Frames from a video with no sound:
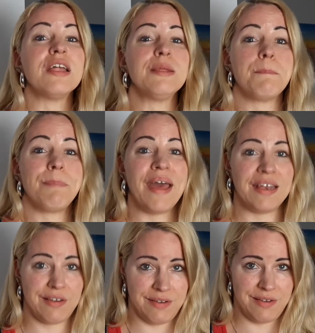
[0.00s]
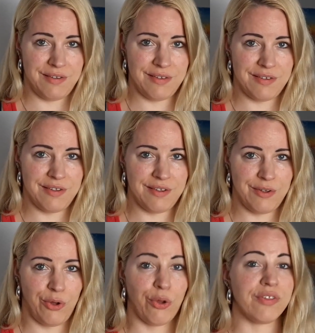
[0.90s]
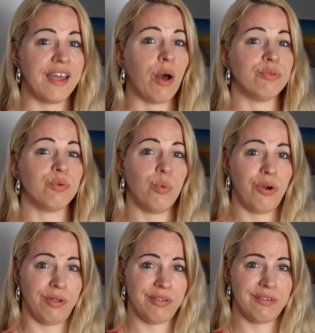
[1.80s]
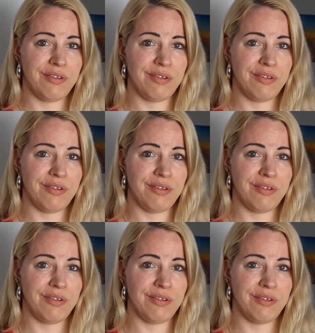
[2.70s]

dependent on the outer world.